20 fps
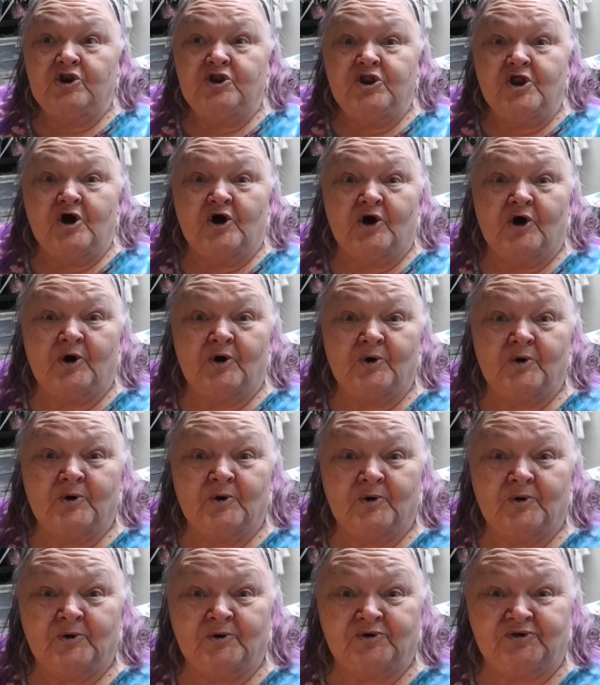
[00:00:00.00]

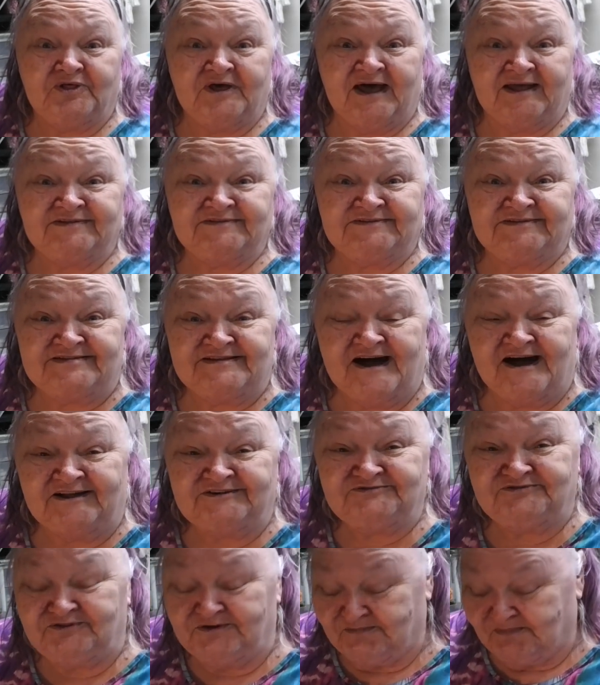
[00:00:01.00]
no, that's
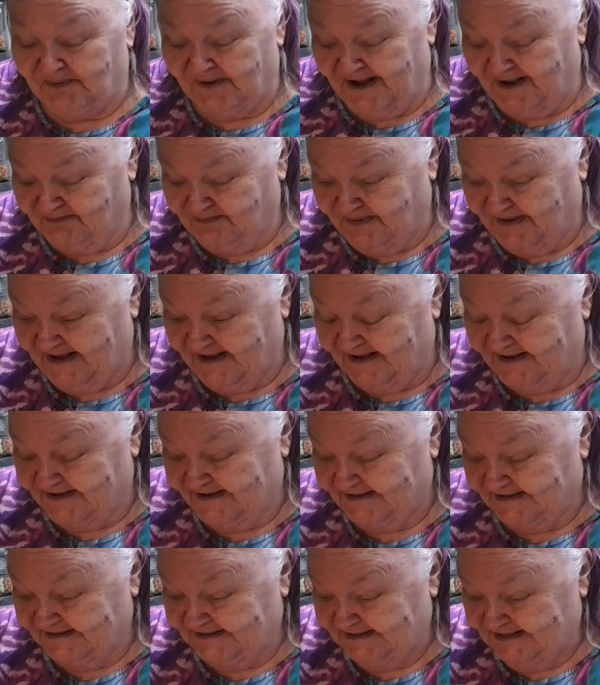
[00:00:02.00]
not for
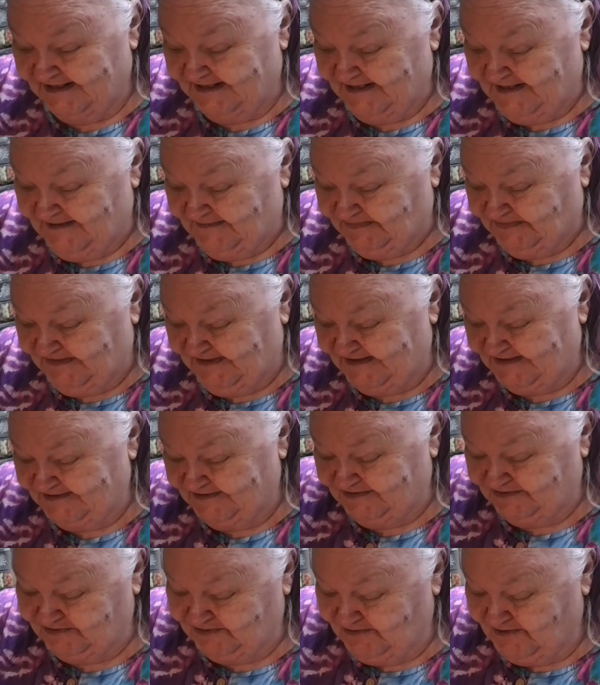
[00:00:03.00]
Papa.
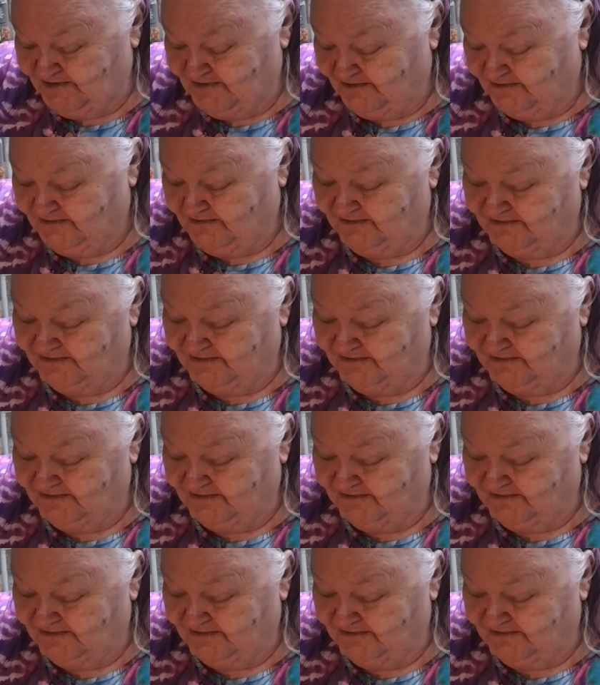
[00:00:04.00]
And so